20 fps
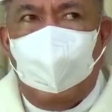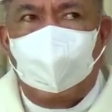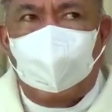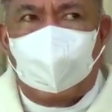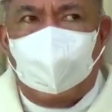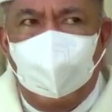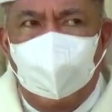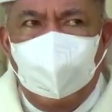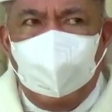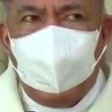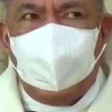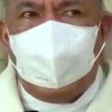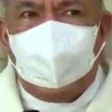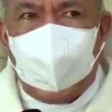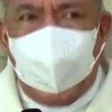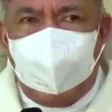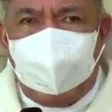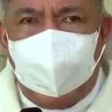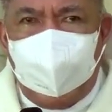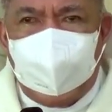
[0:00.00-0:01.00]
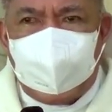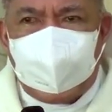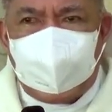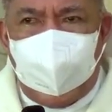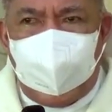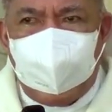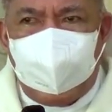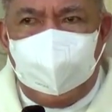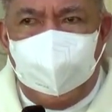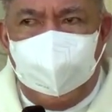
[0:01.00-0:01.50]
Good Shepherd
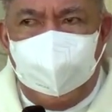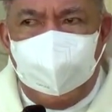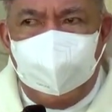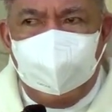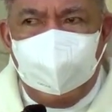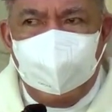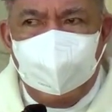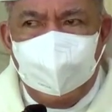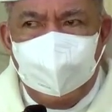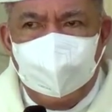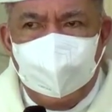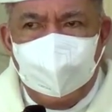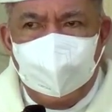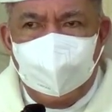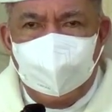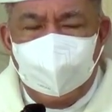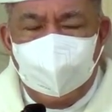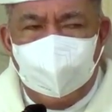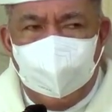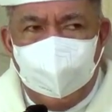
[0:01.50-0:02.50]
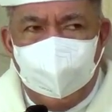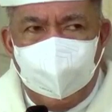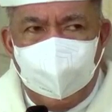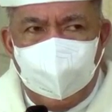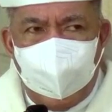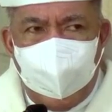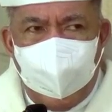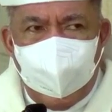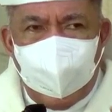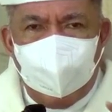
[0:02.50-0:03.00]
Sunday,
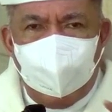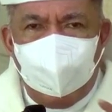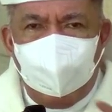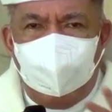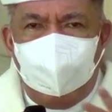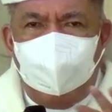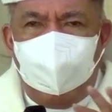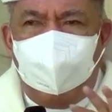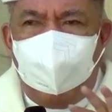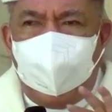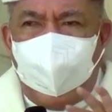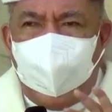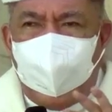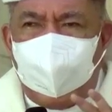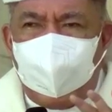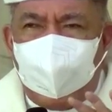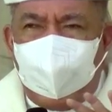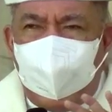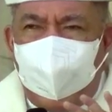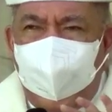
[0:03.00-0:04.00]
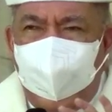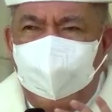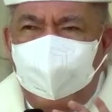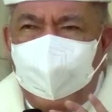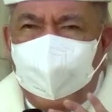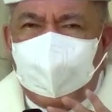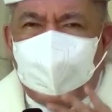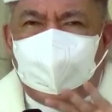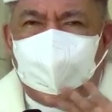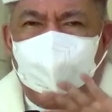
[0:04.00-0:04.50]
ang
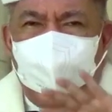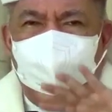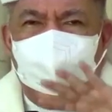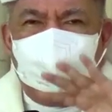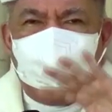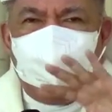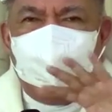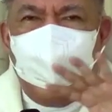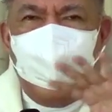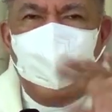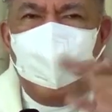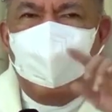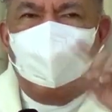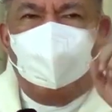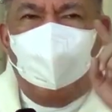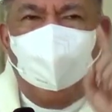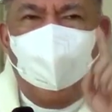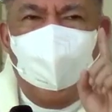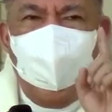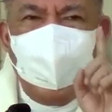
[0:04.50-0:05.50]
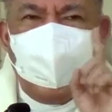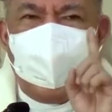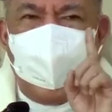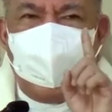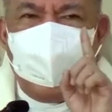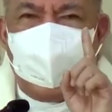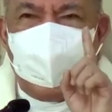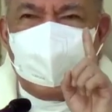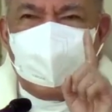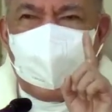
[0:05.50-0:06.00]
imagery is more
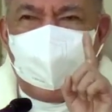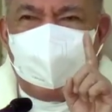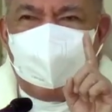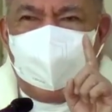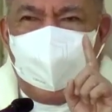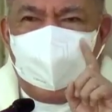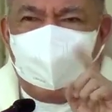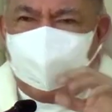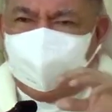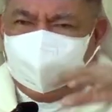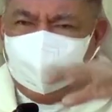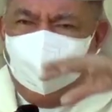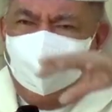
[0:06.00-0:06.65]
than the shepherd, but the